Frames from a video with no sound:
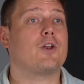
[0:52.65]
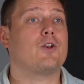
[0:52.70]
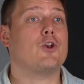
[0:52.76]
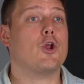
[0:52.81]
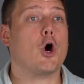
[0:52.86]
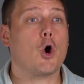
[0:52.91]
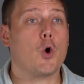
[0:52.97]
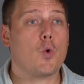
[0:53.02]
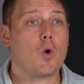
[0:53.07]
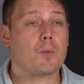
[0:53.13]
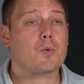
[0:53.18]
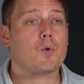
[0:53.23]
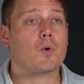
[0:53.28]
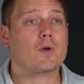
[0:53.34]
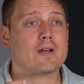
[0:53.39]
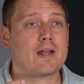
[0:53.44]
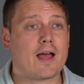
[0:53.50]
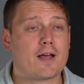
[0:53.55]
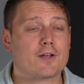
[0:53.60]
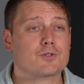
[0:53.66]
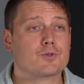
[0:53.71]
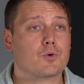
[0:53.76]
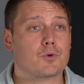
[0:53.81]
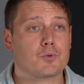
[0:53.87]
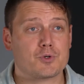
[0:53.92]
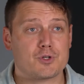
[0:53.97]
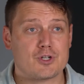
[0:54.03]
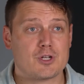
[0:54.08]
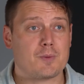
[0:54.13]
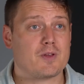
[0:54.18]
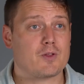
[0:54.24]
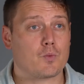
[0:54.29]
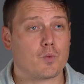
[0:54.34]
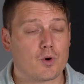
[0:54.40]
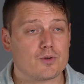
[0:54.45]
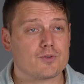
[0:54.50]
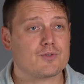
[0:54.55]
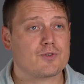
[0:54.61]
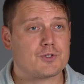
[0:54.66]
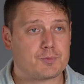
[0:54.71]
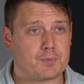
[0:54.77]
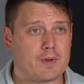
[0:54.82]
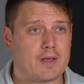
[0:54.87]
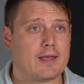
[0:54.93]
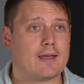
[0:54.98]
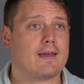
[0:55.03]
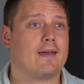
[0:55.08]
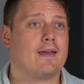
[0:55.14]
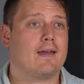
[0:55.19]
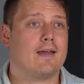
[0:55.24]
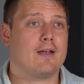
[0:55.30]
know who I'm going to ask, Lord, would you give me the words to speak?